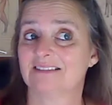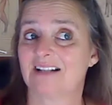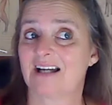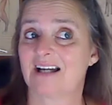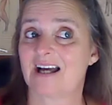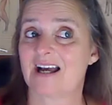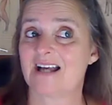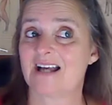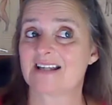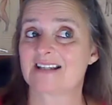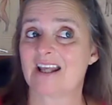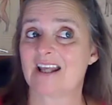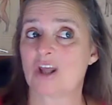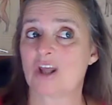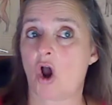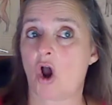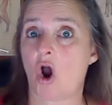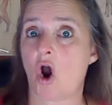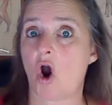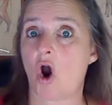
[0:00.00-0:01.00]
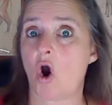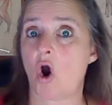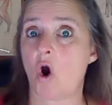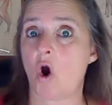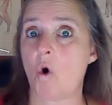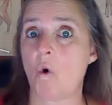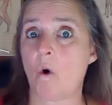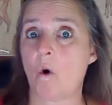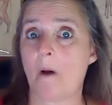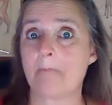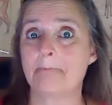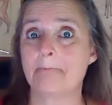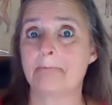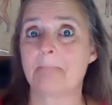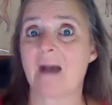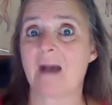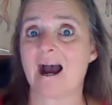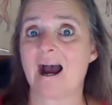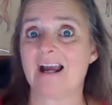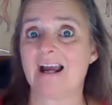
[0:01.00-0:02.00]
I said, oh
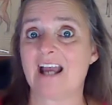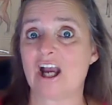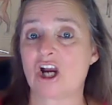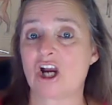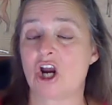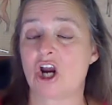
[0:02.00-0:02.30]
my